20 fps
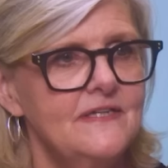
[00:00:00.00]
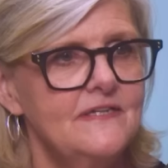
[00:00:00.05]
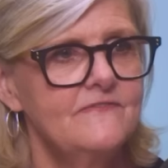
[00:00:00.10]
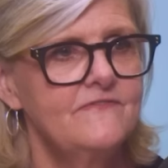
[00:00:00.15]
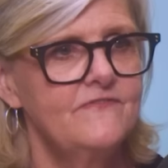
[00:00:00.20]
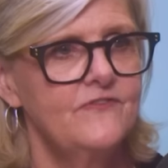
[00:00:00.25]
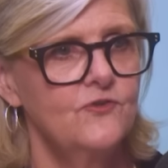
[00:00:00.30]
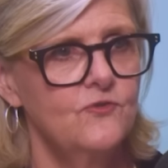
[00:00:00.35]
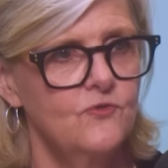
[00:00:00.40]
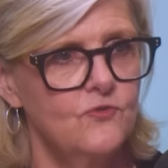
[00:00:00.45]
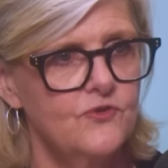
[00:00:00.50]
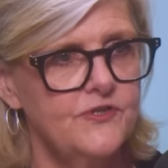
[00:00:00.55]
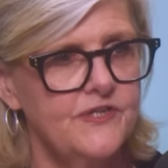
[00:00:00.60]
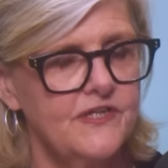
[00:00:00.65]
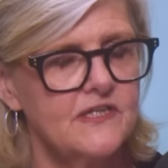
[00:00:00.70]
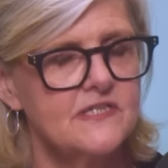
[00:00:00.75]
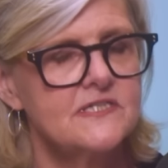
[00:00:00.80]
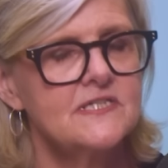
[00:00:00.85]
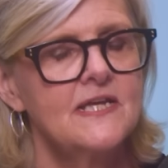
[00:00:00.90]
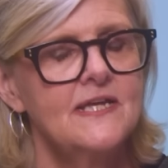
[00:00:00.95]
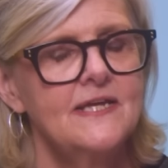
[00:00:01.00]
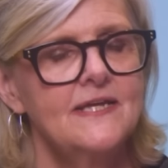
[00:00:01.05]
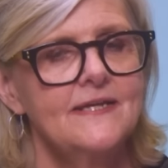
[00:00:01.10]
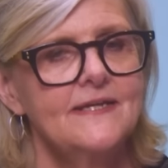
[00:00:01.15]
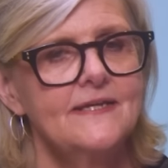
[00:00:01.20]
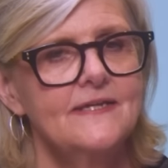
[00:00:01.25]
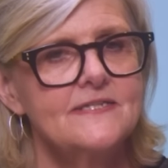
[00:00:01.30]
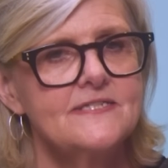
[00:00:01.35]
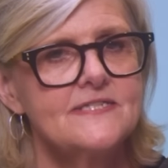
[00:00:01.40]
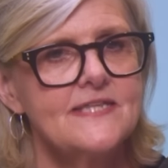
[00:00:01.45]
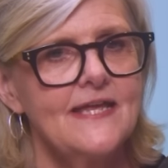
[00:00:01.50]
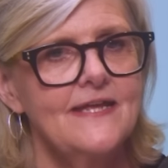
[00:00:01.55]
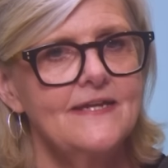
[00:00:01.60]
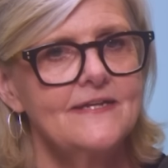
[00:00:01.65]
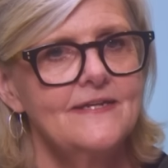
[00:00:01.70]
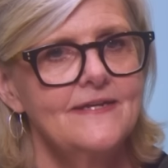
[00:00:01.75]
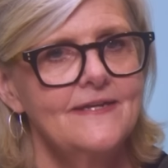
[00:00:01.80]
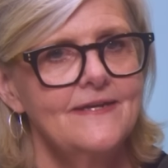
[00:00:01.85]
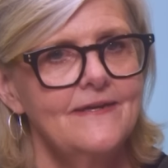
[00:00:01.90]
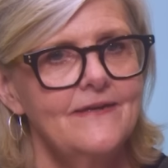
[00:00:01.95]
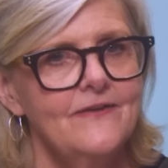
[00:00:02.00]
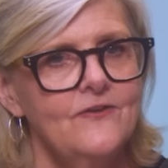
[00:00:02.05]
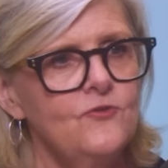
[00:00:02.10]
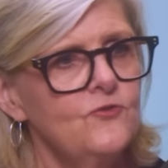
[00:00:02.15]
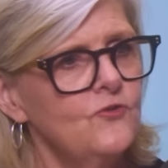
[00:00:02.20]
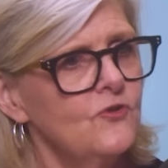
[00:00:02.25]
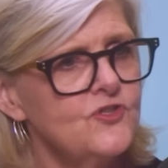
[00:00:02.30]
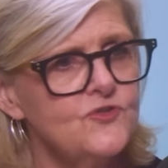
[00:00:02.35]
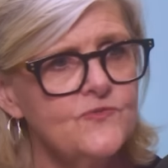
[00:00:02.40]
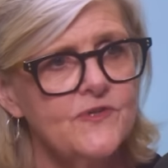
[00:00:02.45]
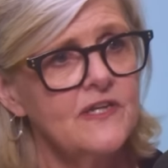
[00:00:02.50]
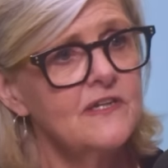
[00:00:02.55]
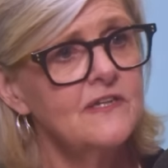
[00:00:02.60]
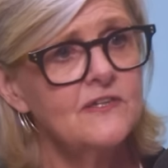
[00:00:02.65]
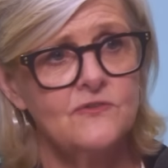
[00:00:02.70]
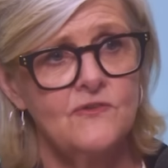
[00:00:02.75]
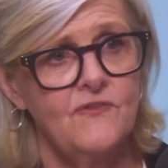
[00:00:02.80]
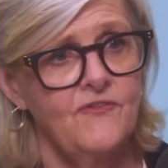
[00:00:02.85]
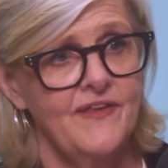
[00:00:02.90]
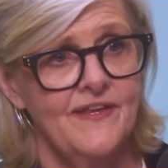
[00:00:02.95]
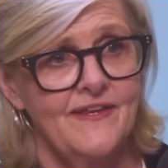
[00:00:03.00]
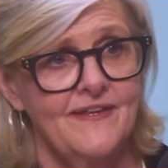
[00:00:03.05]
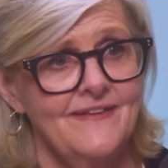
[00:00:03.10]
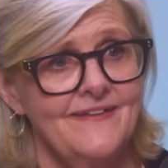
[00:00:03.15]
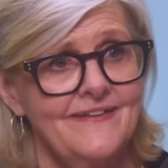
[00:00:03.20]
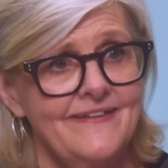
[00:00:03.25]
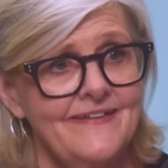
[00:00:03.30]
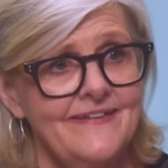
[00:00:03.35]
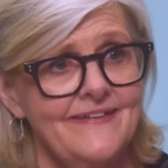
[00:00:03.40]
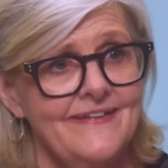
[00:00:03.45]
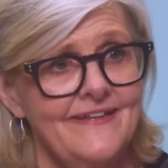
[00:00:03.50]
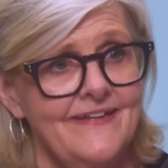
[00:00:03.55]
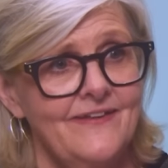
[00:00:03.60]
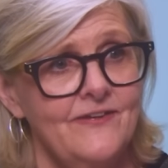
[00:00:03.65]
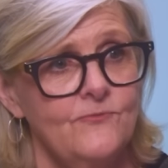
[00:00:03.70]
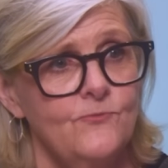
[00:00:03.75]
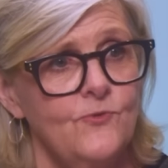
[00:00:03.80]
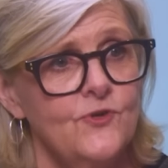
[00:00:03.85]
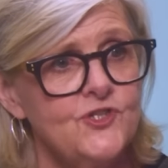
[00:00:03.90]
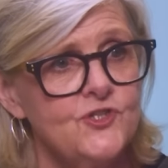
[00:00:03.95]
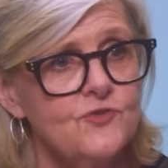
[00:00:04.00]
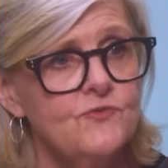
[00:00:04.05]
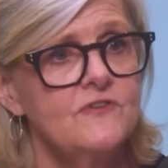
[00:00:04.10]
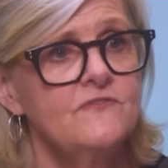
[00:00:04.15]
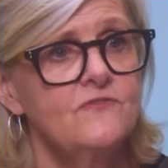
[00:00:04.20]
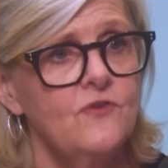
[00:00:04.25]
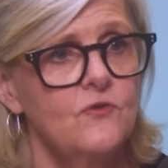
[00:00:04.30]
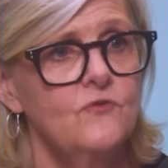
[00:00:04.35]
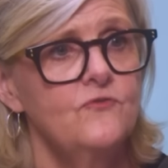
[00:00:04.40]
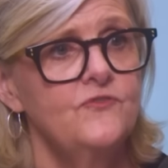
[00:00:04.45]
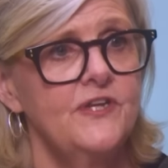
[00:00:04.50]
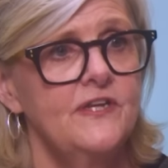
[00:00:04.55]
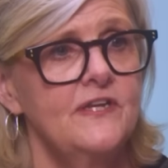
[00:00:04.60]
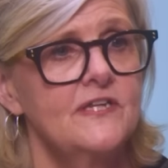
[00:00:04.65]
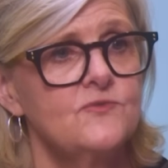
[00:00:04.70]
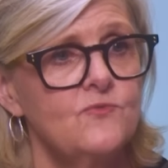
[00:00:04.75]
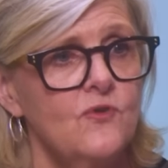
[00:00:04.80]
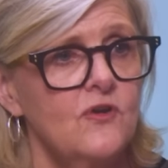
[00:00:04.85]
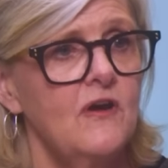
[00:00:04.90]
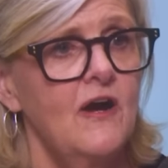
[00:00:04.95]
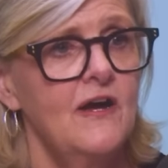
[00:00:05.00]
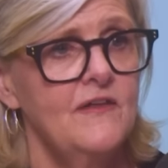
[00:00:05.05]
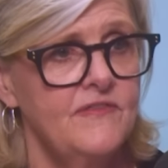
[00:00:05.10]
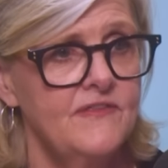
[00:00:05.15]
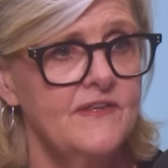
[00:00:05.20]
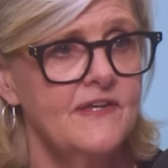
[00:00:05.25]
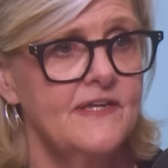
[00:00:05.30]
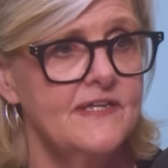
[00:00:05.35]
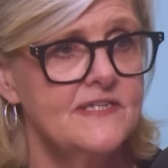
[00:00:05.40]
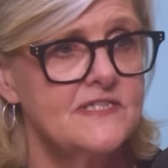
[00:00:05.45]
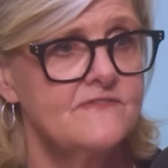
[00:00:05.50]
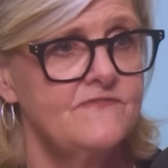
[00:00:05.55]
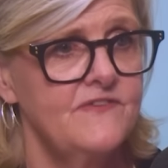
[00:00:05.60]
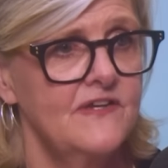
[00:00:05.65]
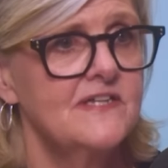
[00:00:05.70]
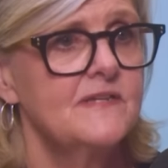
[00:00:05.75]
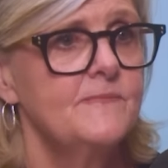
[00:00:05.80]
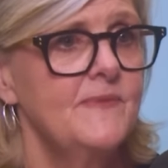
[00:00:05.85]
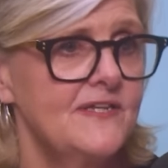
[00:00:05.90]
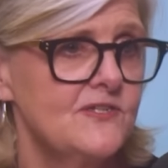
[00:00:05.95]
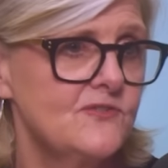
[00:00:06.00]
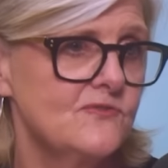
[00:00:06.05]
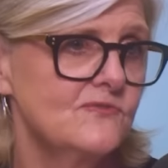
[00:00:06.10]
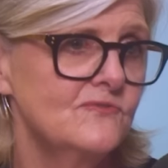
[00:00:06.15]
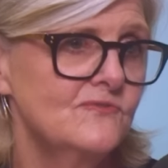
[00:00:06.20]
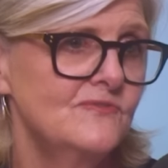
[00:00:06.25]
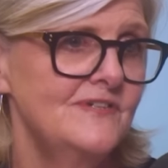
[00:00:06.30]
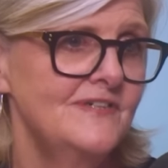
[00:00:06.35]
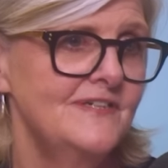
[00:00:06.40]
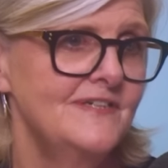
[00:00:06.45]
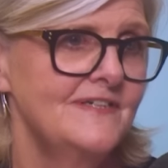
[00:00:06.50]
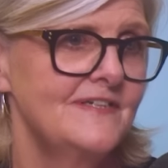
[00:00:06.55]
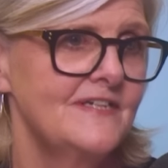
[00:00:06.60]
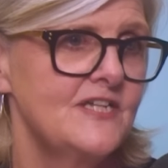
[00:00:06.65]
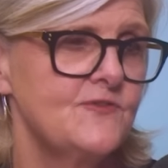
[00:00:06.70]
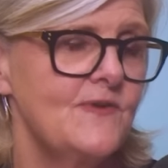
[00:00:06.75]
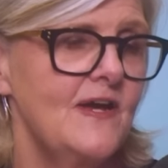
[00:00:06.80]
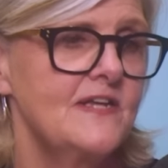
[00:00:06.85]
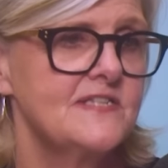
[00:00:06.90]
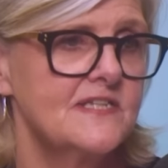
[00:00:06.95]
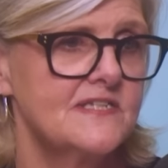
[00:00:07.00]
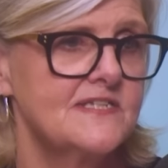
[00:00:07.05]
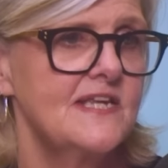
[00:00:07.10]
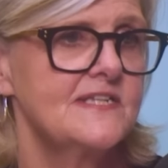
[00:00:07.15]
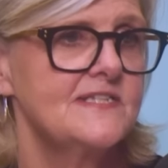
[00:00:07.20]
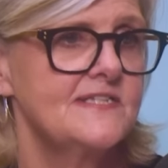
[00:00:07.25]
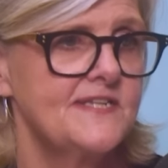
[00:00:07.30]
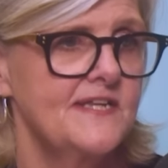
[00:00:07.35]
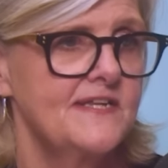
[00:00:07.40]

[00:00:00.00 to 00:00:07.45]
and for your audience is that you're not doing a little thing. What you're involved in is what I think is fundamental to our success as